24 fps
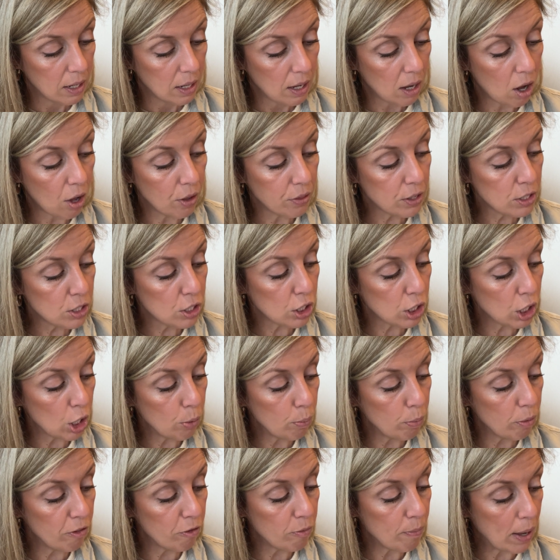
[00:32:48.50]
On the
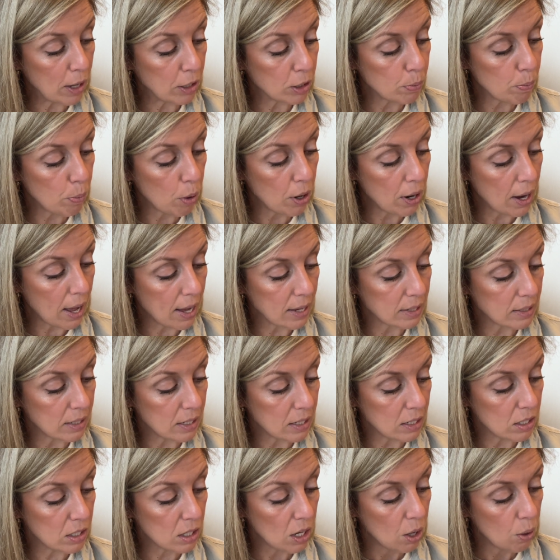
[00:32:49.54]
slope of Mount
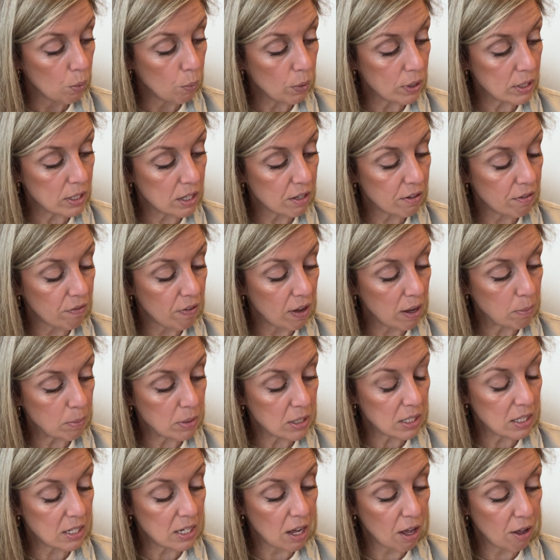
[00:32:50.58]
Parnassus was the
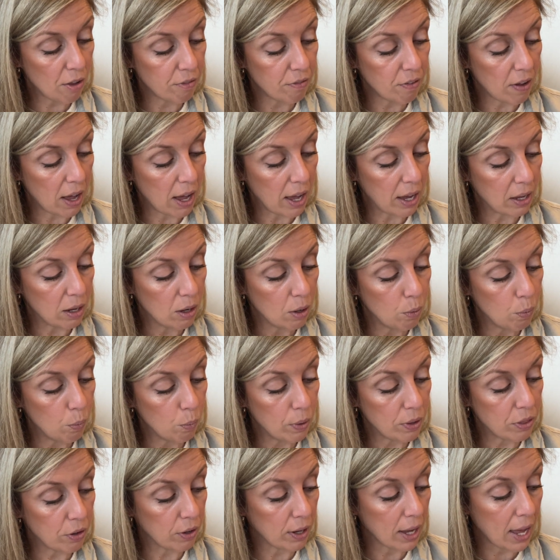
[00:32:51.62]
famous Delphi,
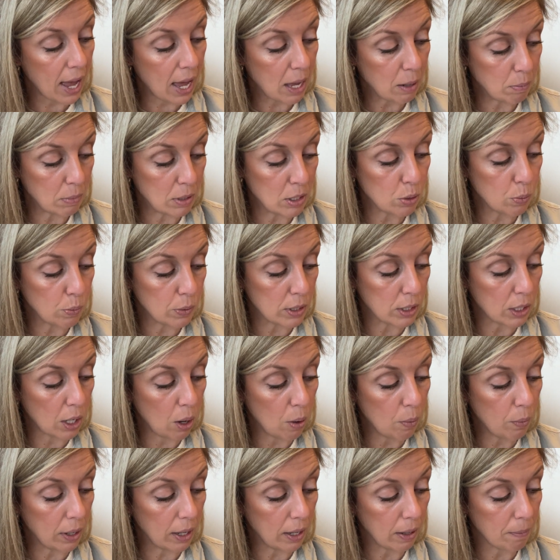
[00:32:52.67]
whither Cadmus was
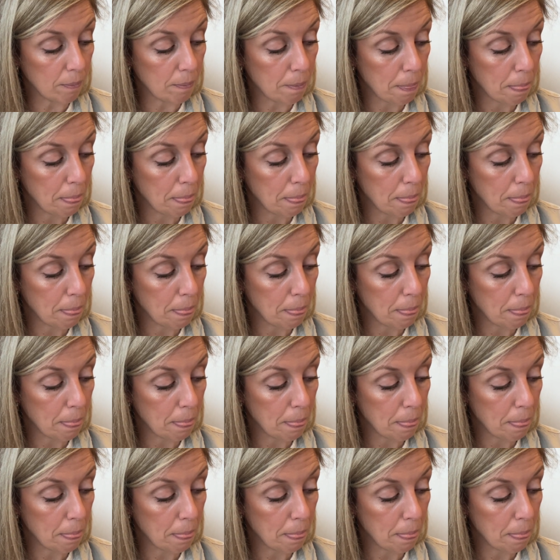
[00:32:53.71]
going.